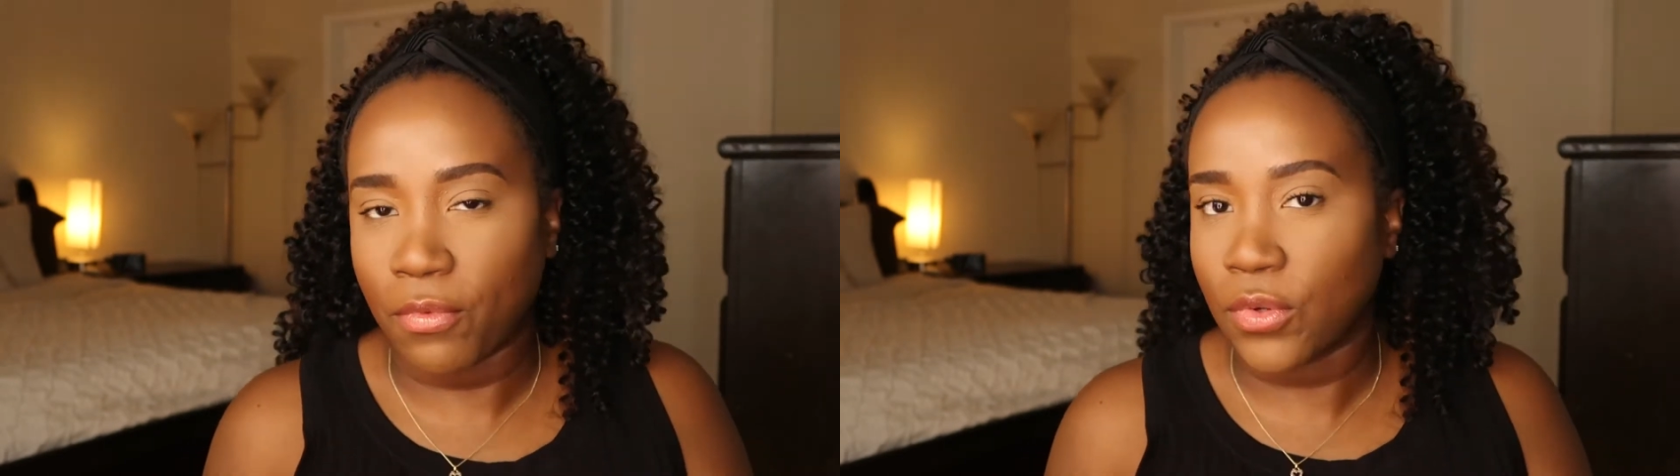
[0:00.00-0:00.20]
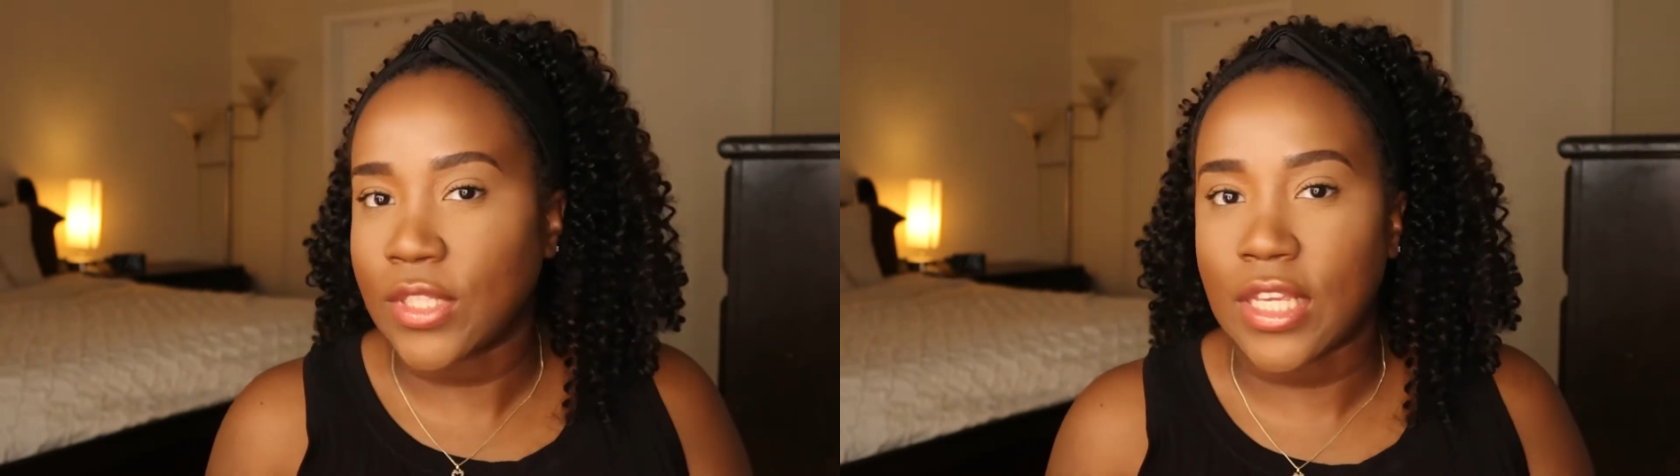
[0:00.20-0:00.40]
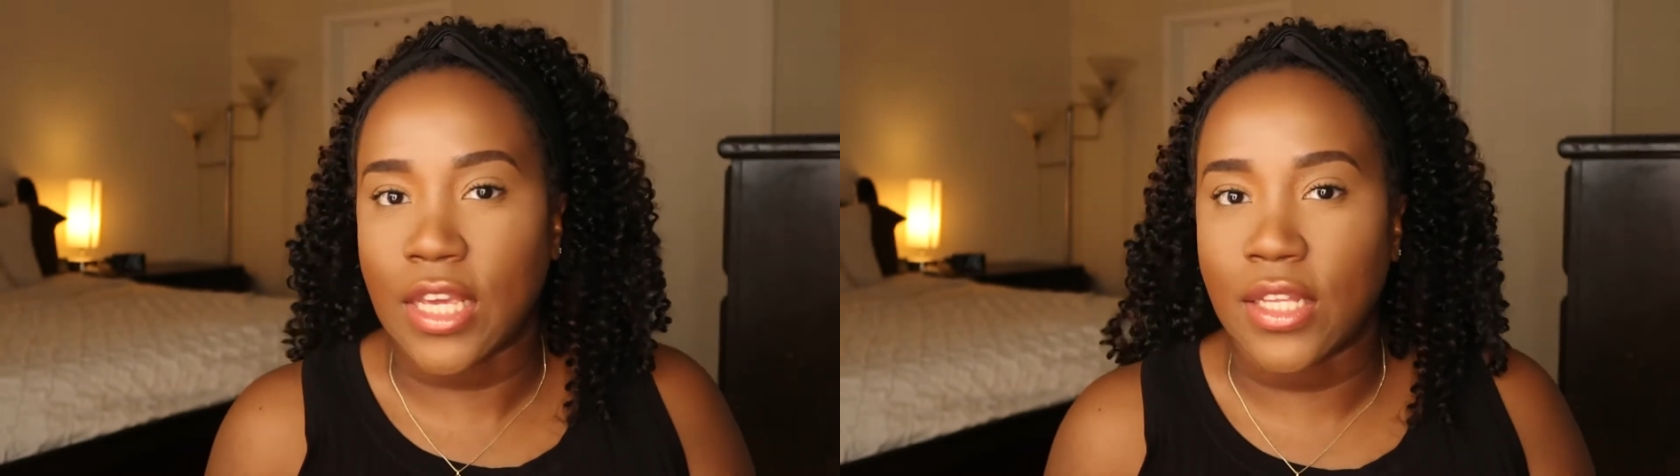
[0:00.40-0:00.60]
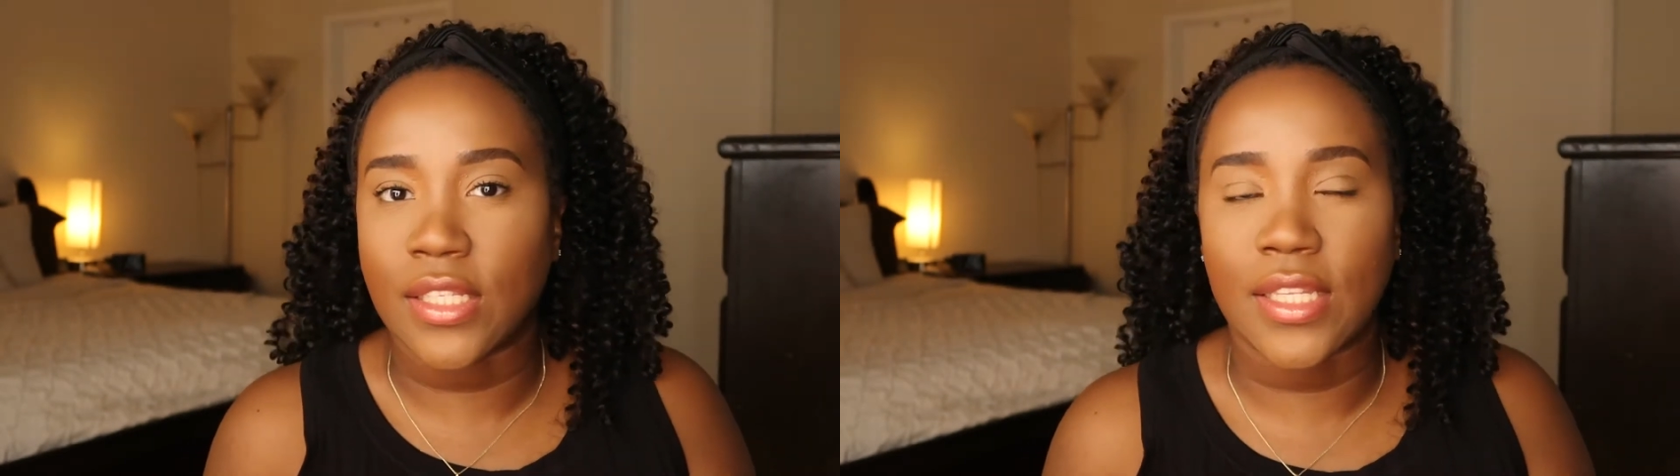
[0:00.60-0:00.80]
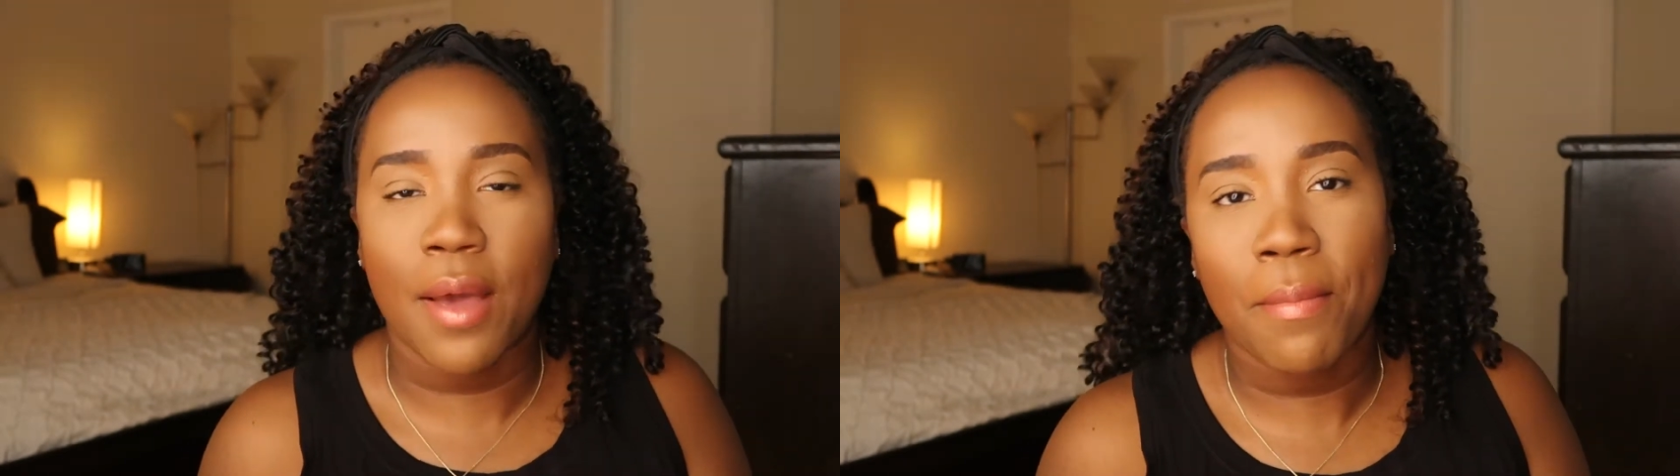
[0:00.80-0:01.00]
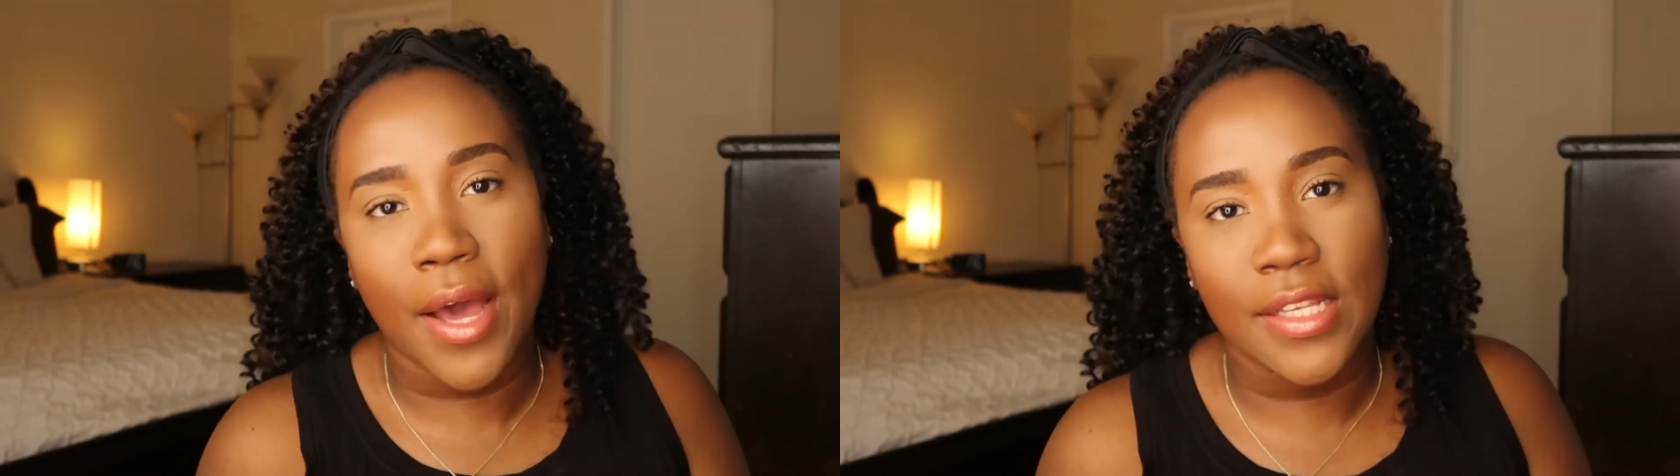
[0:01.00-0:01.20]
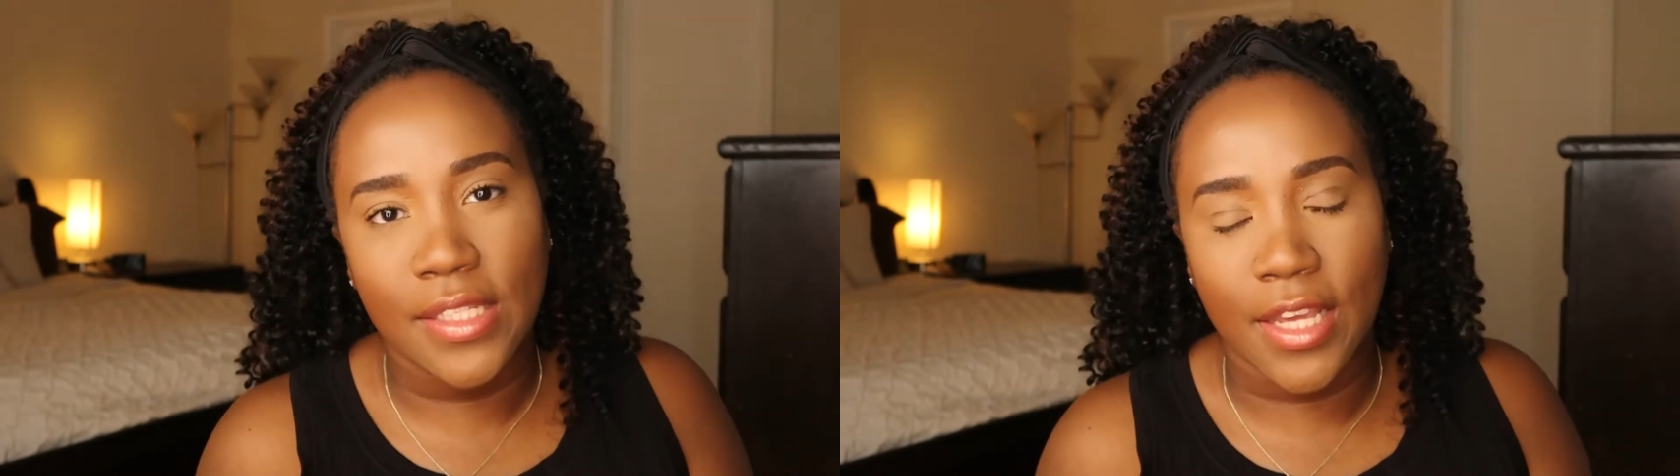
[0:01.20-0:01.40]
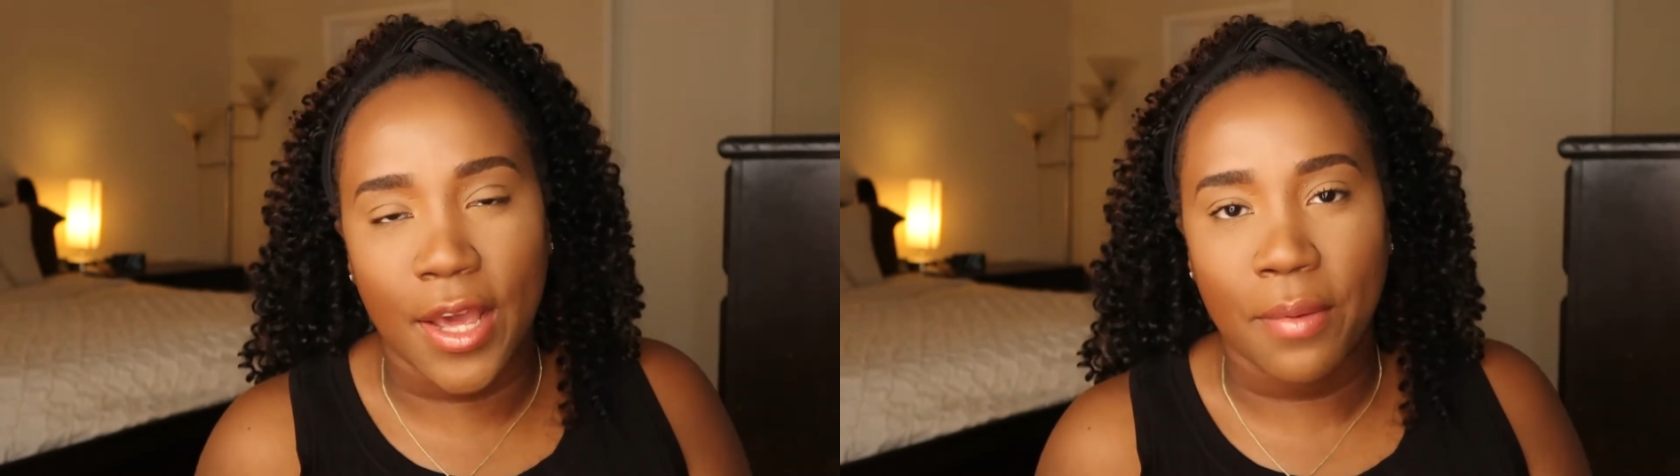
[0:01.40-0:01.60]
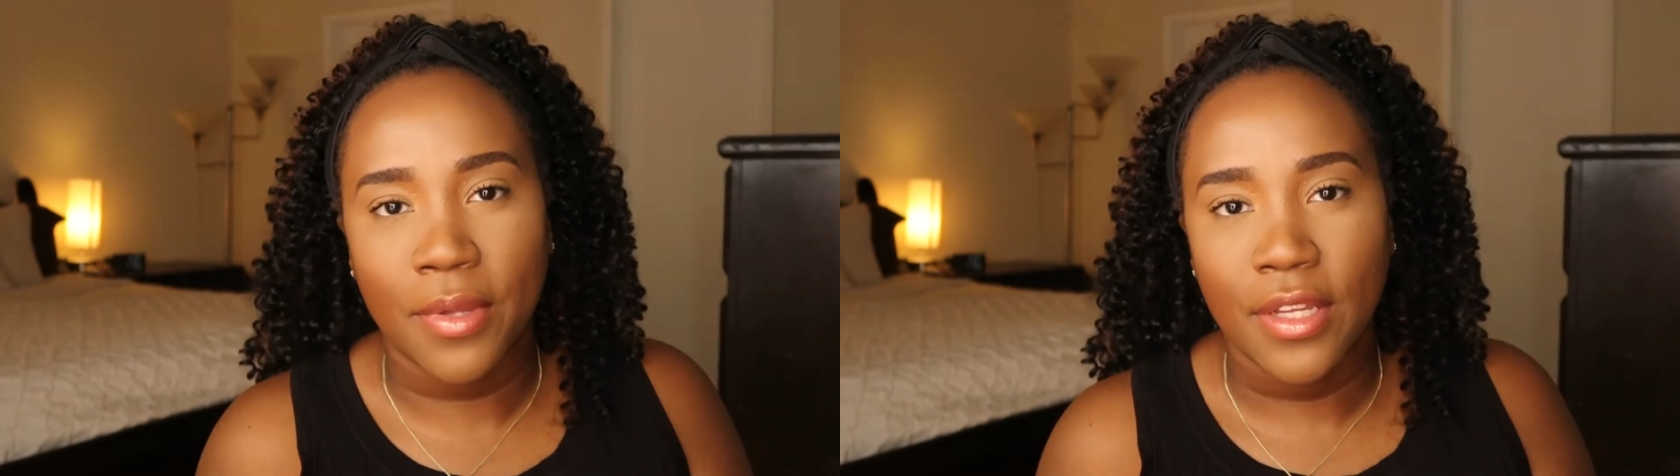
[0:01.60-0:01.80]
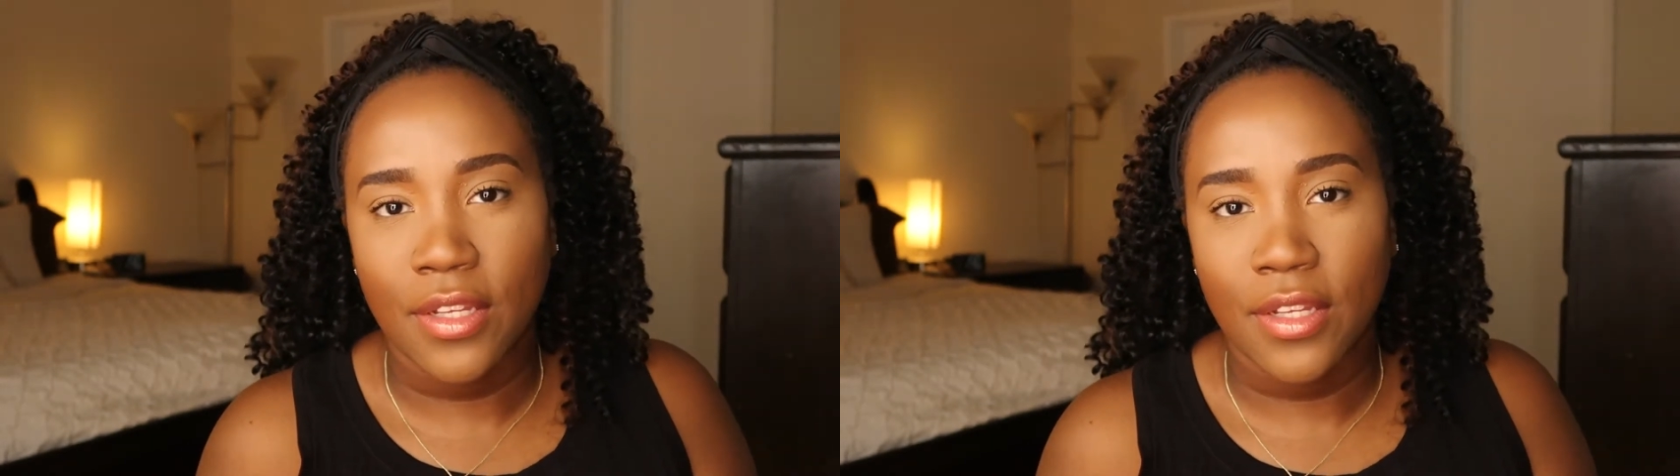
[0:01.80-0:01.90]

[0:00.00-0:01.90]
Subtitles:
routine step by step